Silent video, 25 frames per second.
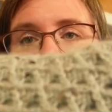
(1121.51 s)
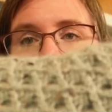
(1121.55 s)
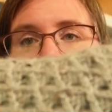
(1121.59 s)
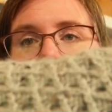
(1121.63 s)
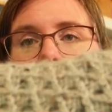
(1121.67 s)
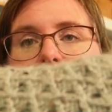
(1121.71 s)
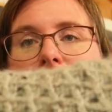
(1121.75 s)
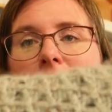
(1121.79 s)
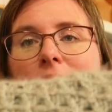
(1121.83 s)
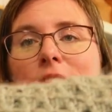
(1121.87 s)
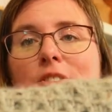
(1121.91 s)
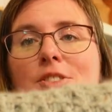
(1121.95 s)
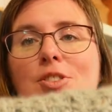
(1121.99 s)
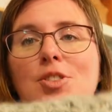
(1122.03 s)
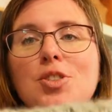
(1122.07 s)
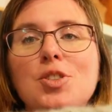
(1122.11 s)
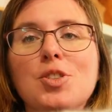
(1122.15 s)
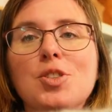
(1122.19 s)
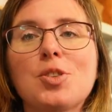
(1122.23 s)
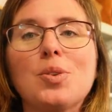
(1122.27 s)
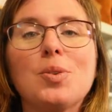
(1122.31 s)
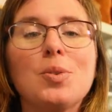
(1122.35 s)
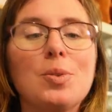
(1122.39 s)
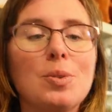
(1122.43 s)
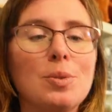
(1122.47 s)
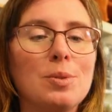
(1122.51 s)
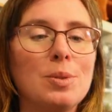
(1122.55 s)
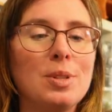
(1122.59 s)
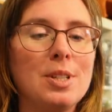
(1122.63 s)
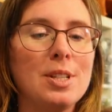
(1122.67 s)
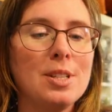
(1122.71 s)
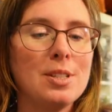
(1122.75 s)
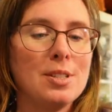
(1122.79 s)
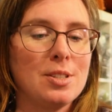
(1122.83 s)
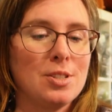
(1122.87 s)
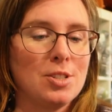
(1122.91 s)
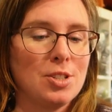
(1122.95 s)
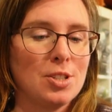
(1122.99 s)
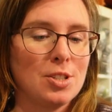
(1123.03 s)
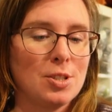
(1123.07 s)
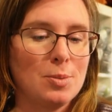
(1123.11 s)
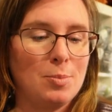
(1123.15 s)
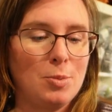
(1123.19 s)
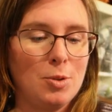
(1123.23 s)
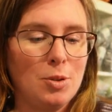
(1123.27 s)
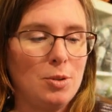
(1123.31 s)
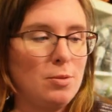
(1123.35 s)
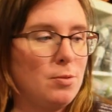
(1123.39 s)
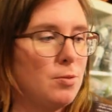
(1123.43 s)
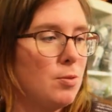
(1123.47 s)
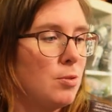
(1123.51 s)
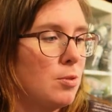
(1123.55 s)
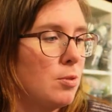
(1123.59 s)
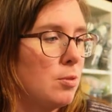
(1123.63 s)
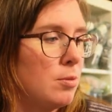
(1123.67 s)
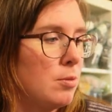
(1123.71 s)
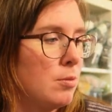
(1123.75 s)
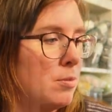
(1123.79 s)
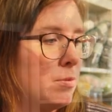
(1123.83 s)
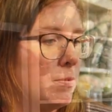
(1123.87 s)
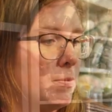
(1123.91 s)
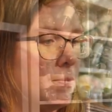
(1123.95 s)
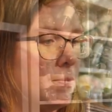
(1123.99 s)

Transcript: And this shawl is just beautiful.